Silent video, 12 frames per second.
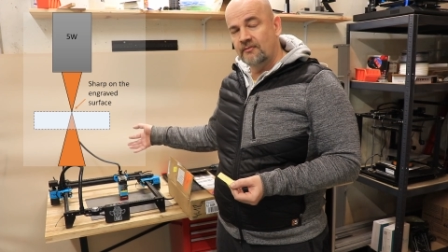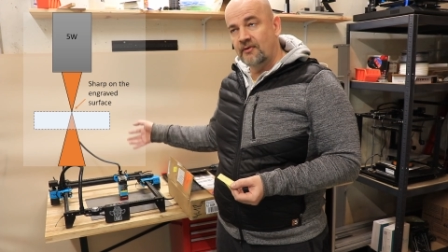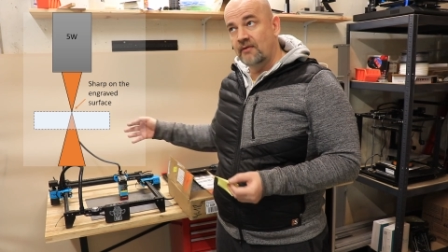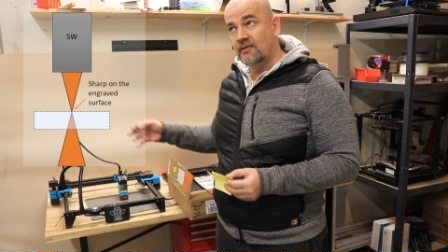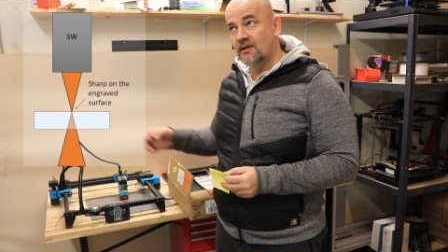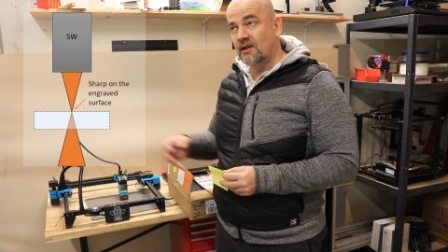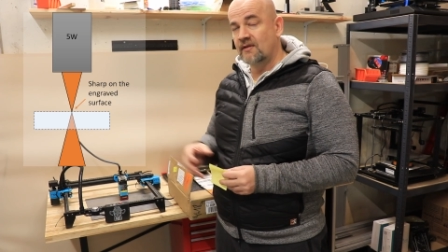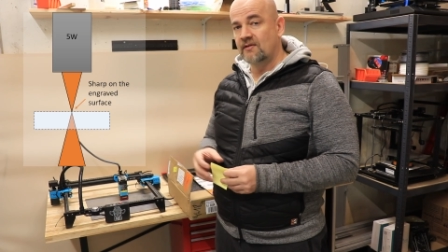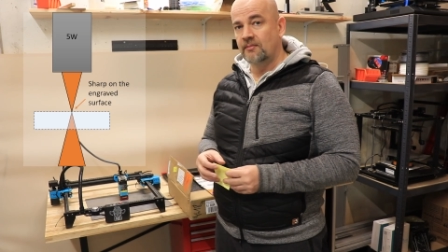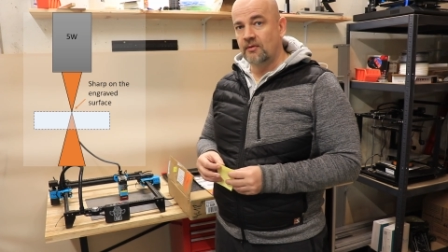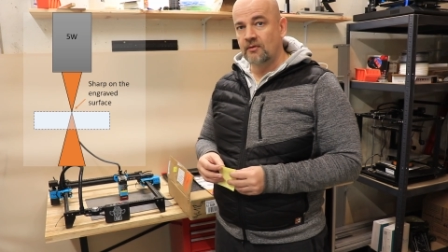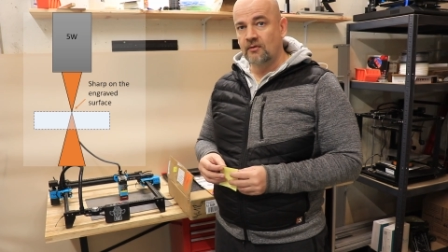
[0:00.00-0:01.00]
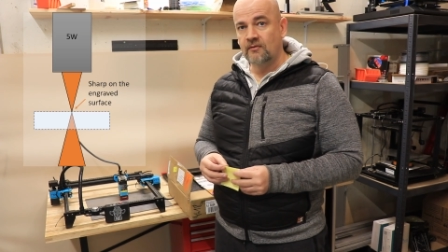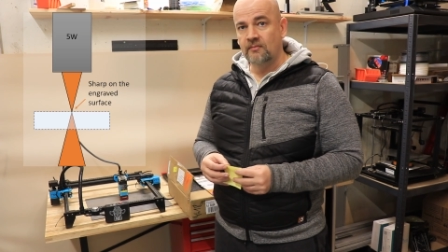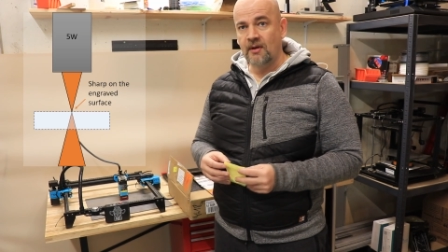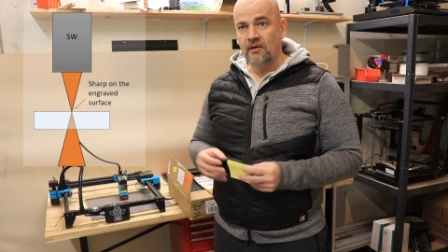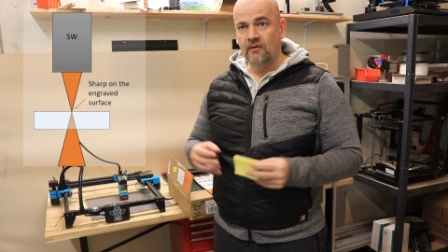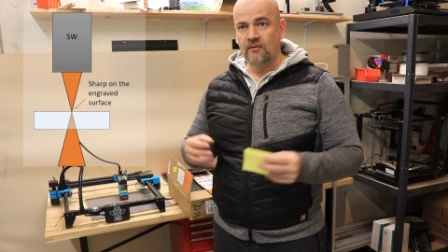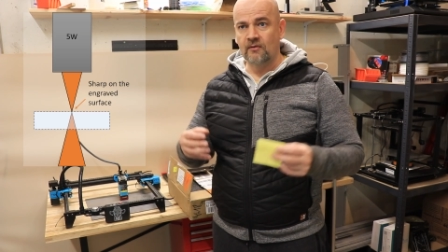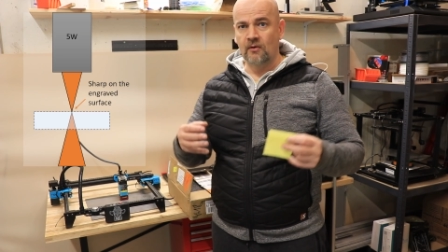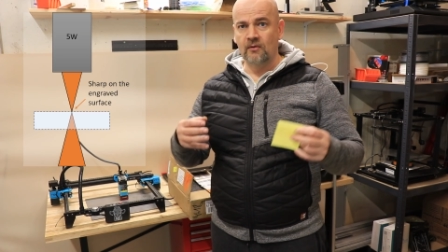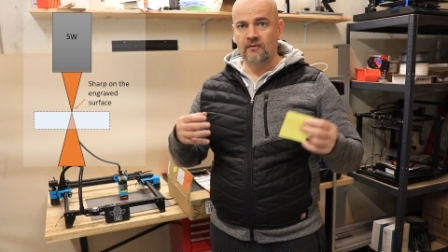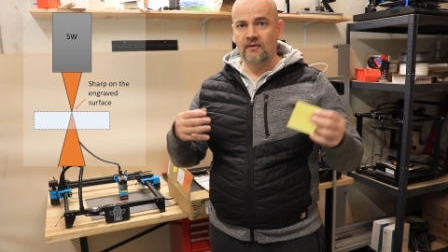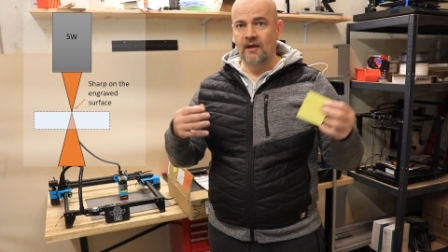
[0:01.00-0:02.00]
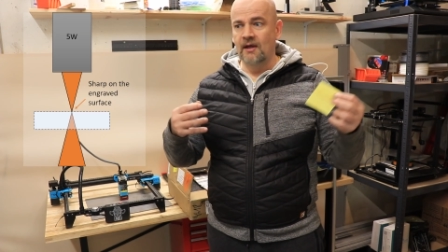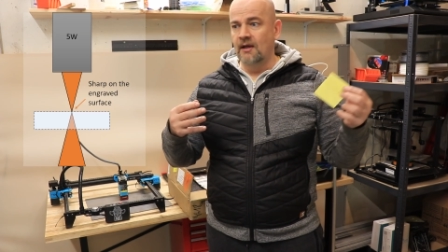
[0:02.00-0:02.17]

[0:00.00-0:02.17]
five watt laser modules, because those